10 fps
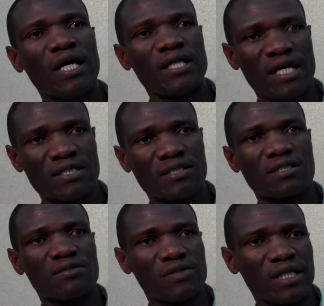And
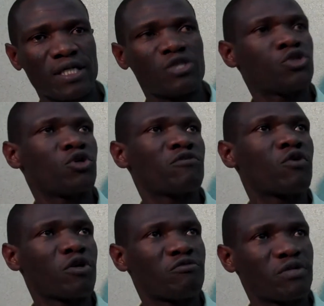that's really a show of
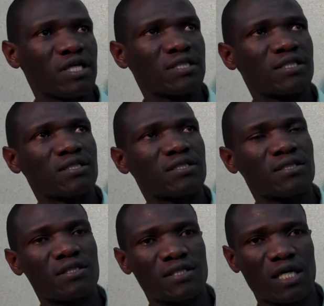confidence
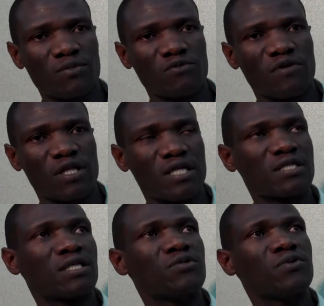in terms of the
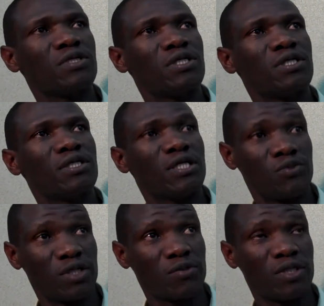things that
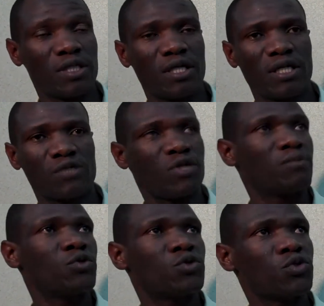we're doing and that we're
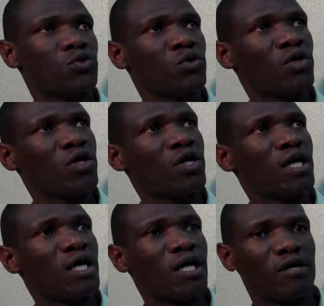able to do
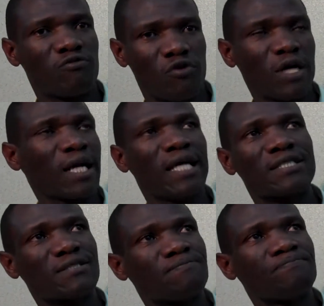for our clients.